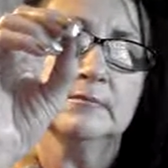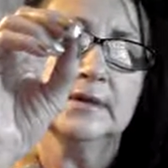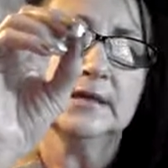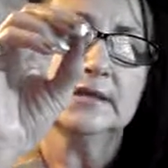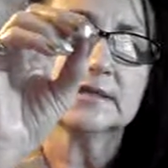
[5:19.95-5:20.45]

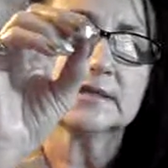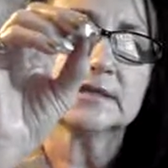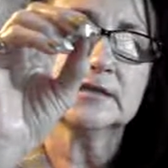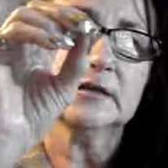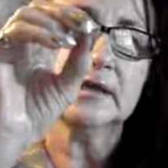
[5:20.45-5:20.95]
but it's
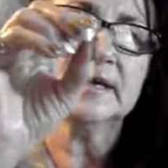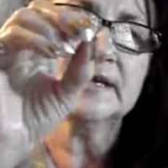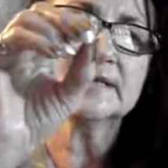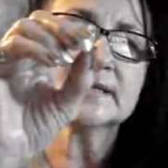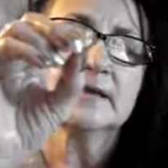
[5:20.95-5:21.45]
still
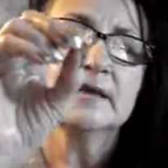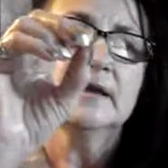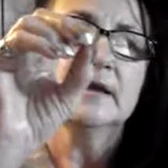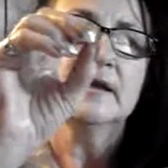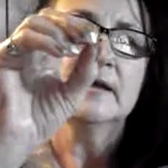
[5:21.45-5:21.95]
less
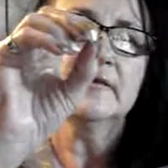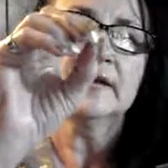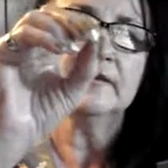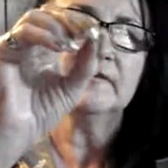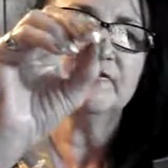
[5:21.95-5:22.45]

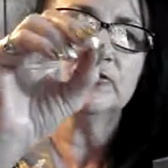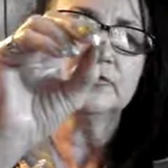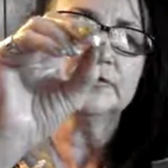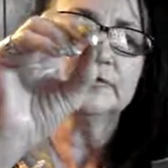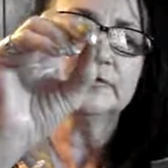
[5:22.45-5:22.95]
than a
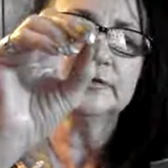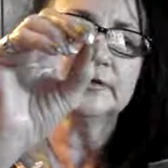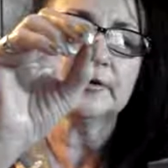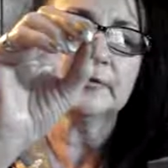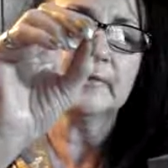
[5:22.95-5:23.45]
full,
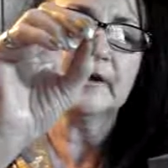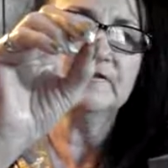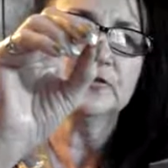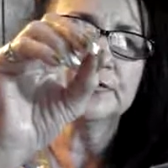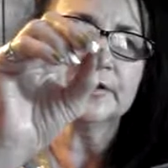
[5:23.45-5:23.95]
you know, my
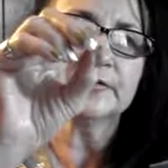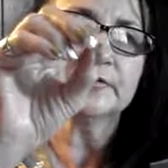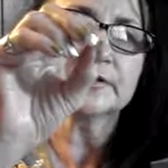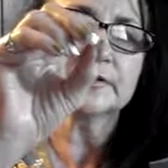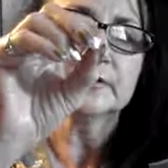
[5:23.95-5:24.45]
full
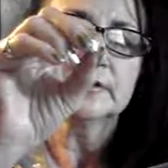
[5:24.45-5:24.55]
dose.